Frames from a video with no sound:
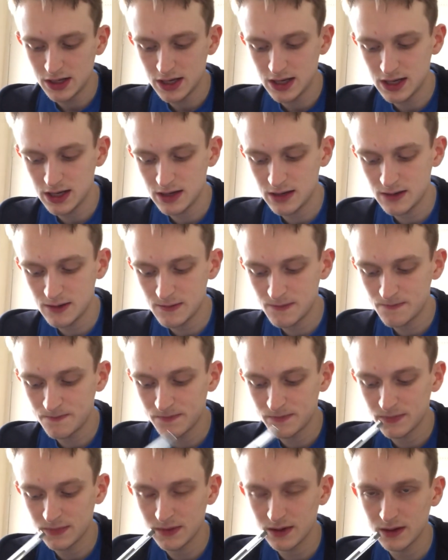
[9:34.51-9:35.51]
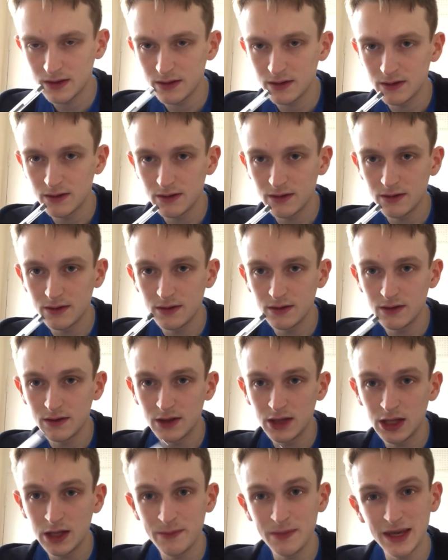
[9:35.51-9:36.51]
They
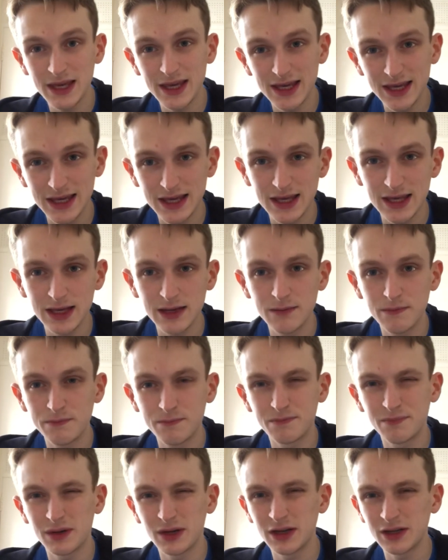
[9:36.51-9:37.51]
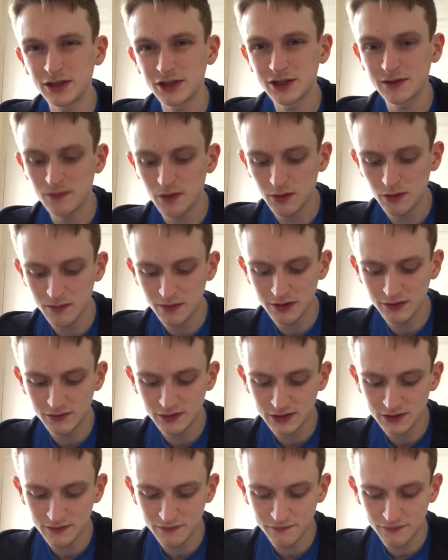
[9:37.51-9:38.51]
may eat but at small
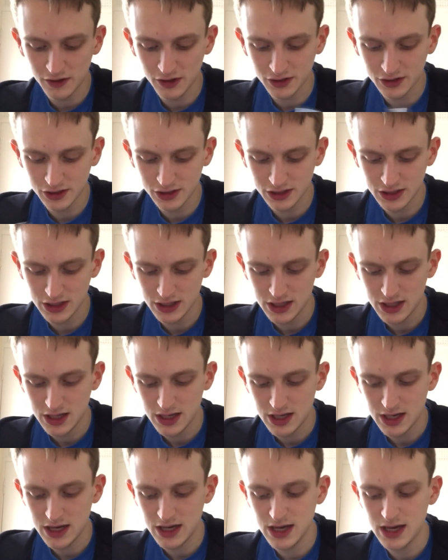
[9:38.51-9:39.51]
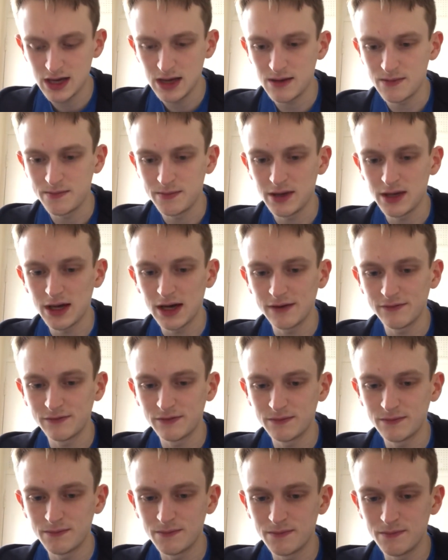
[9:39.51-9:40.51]
amounts at first, may have
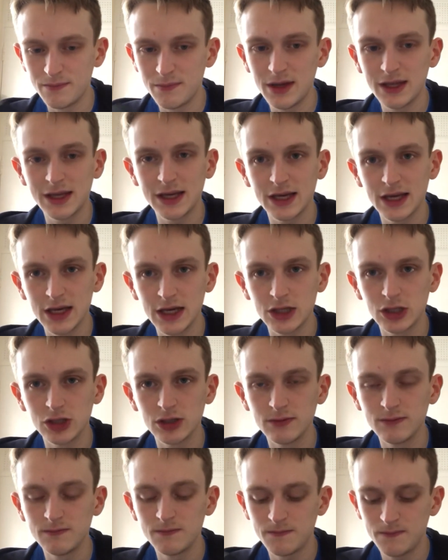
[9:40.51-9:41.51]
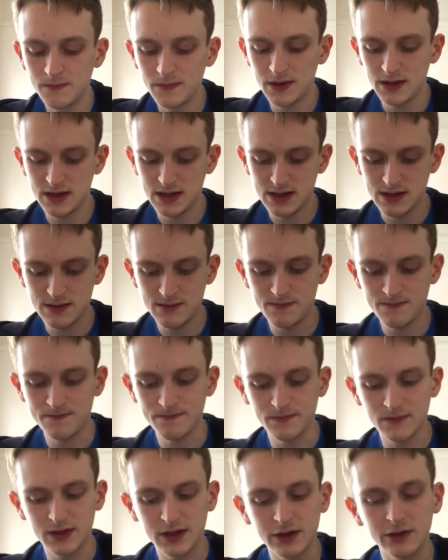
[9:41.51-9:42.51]
medication,
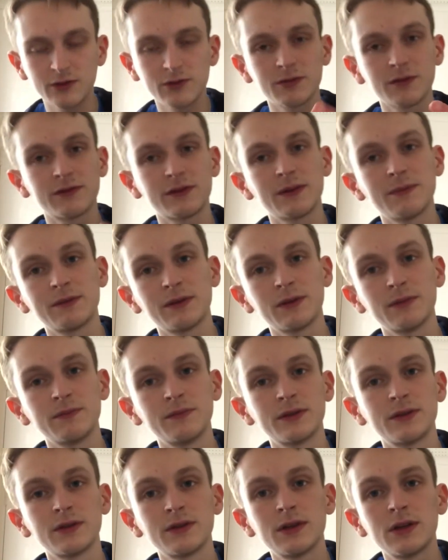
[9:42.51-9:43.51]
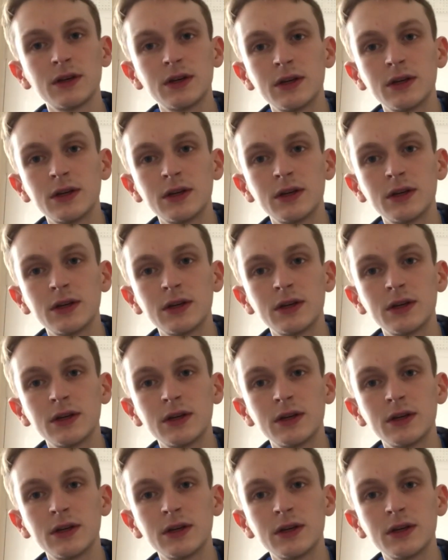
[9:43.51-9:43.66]
deals with symptoms,